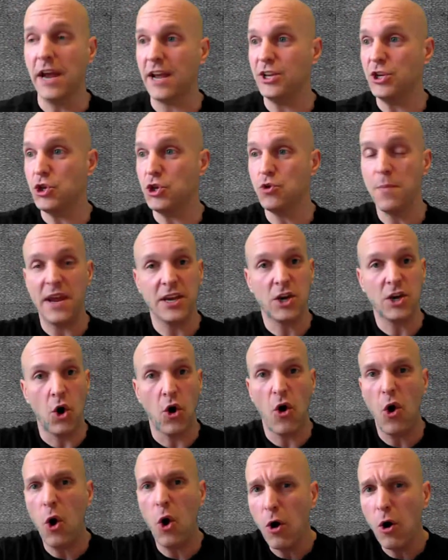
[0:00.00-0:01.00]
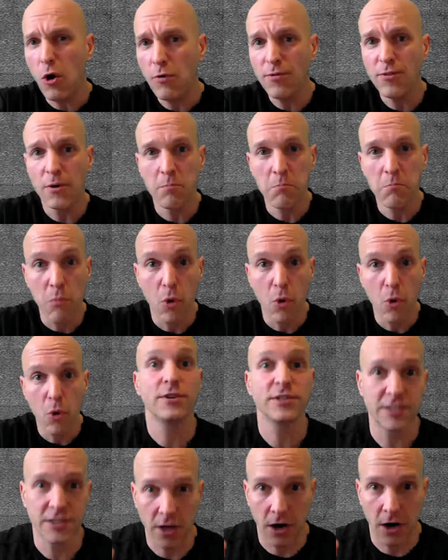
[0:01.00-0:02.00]
and you make all the
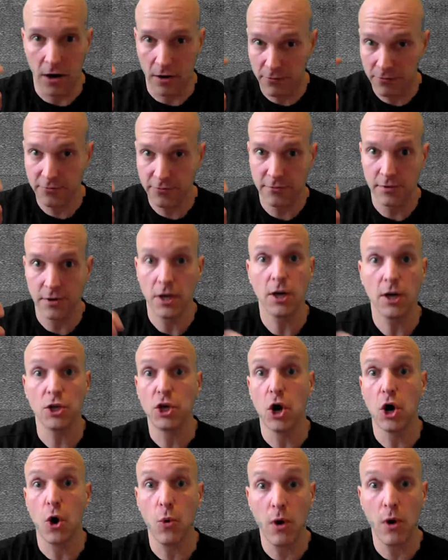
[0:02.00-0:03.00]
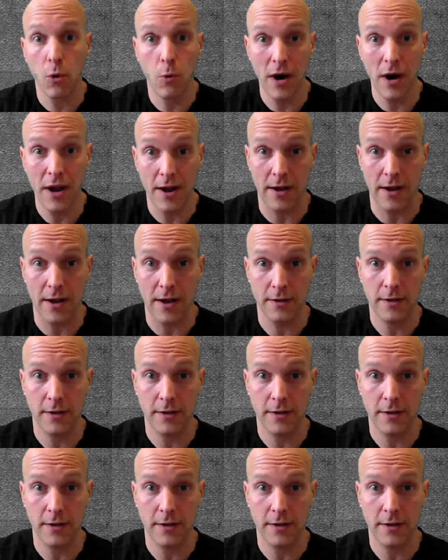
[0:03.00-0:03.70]
more stuff go away,